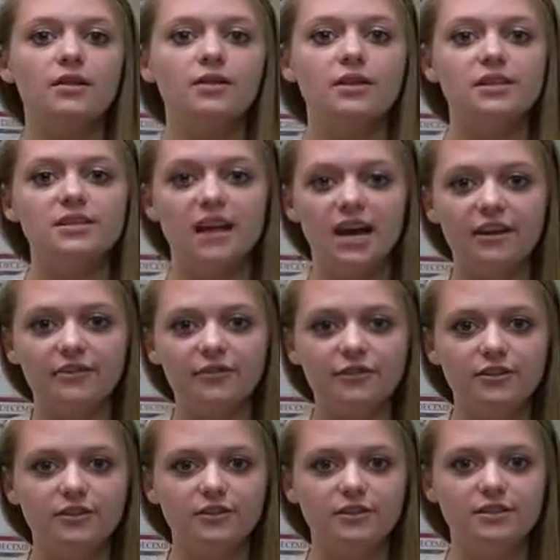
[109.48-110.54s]
The sign
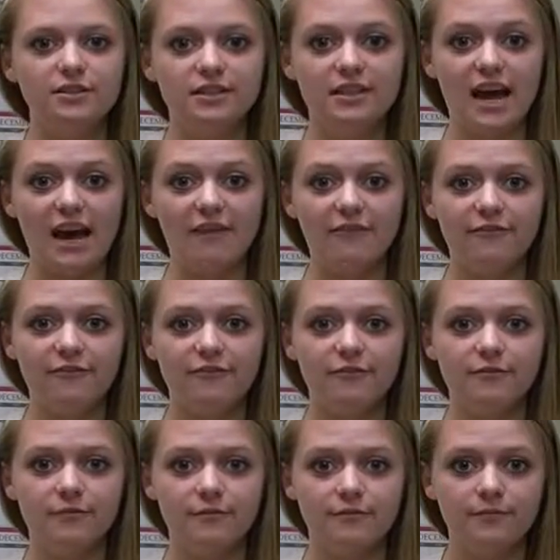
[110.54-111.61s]
for deaf
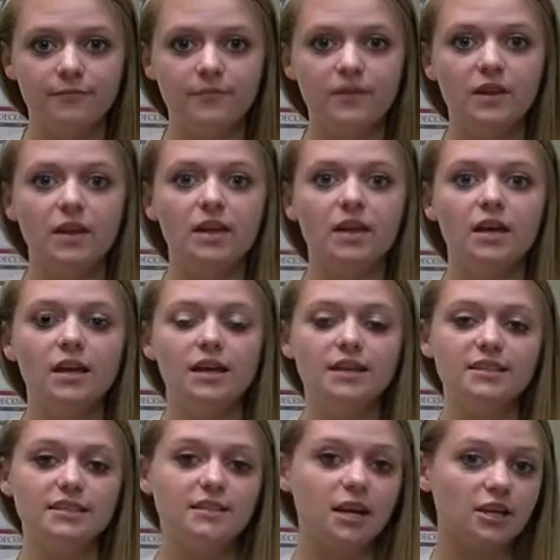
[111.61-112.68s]
is
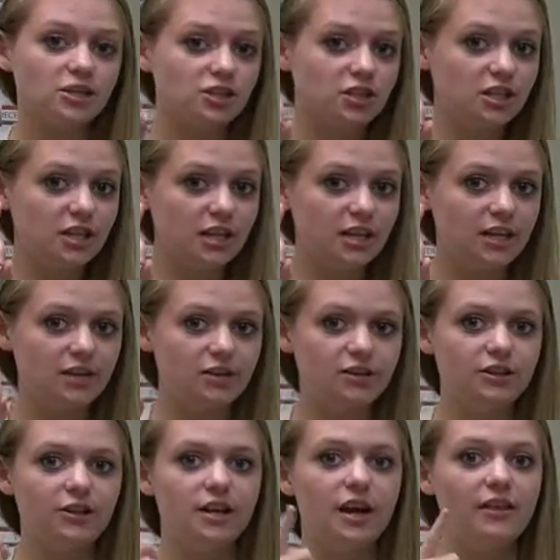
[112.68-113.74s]
a touch to the
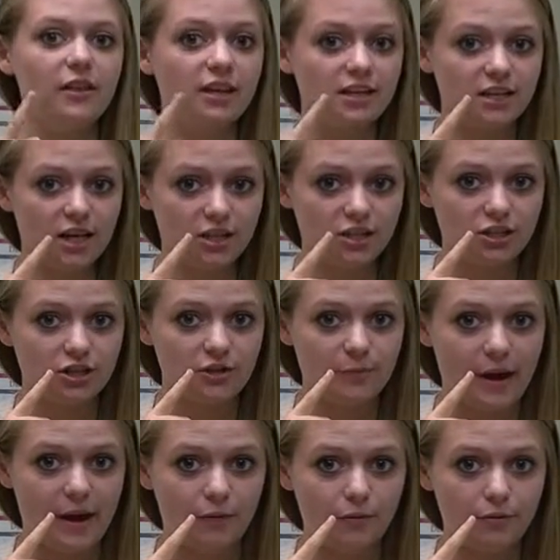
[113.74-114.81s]
ear and then a touch to the
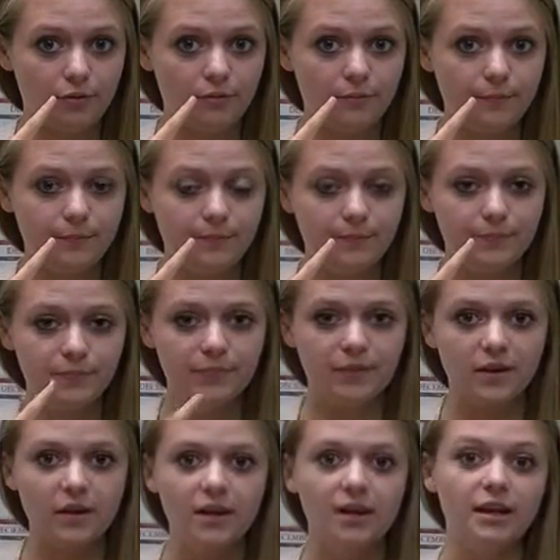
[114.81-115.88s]
mouth,
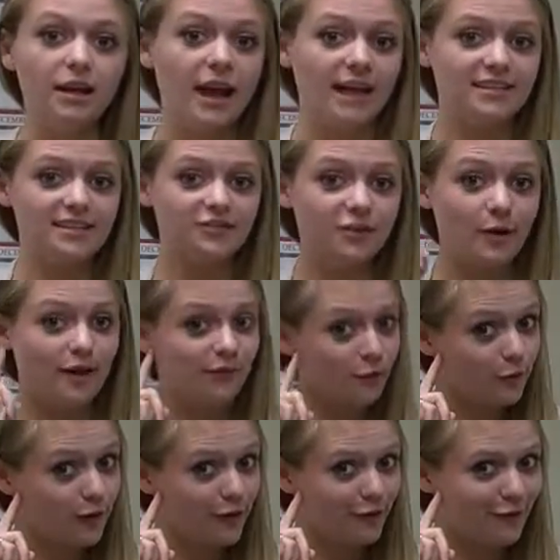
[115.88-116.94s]
as if you have no
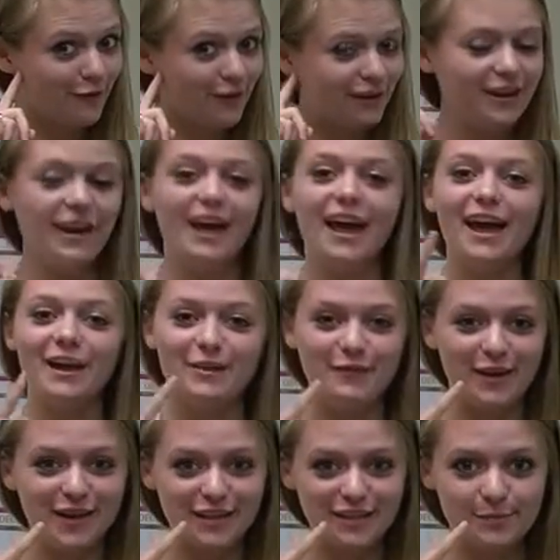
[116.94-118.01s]
hearing and you
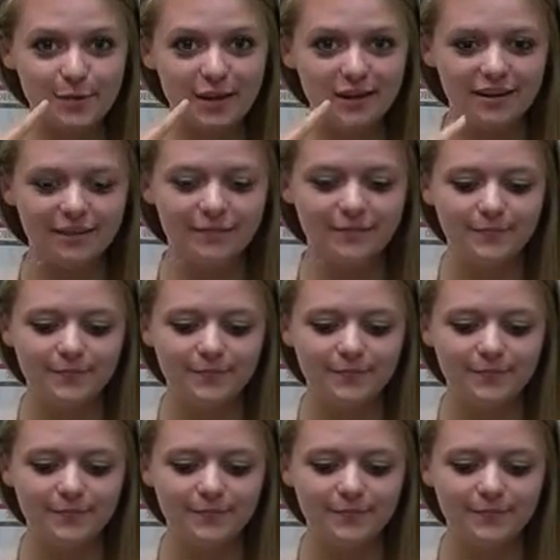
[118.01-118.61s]
can't speak.